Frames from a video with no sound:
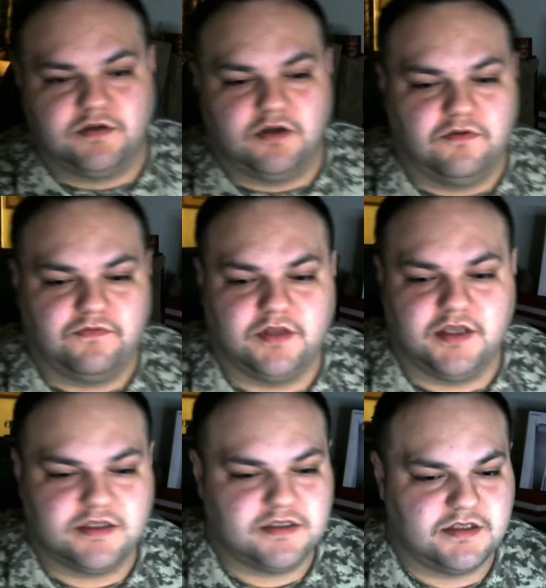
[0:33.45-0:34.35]
and hopefully
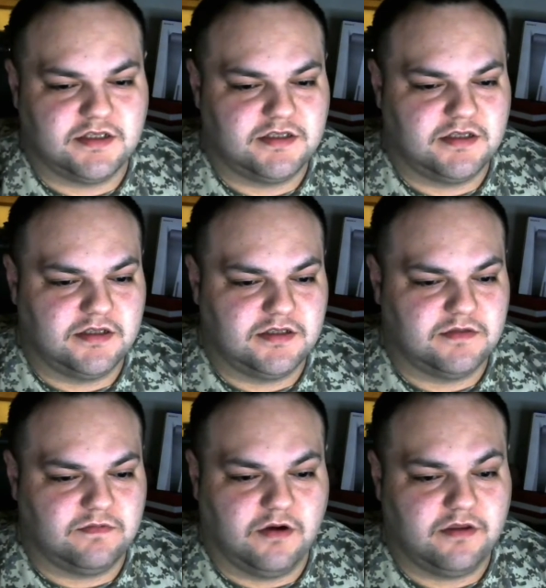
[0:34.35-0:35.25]

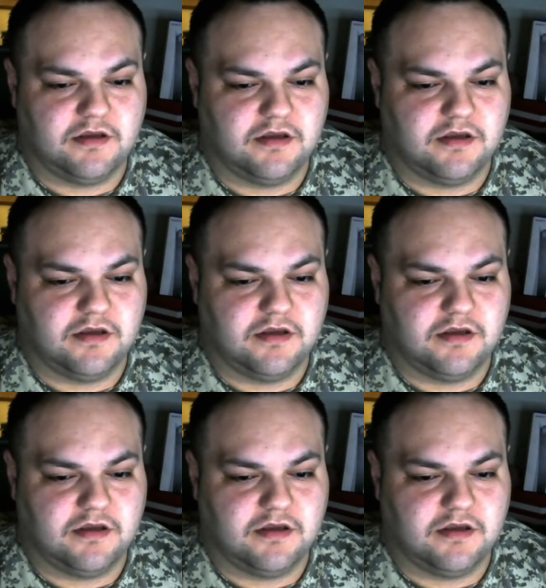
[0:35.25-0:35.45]
it's worth it,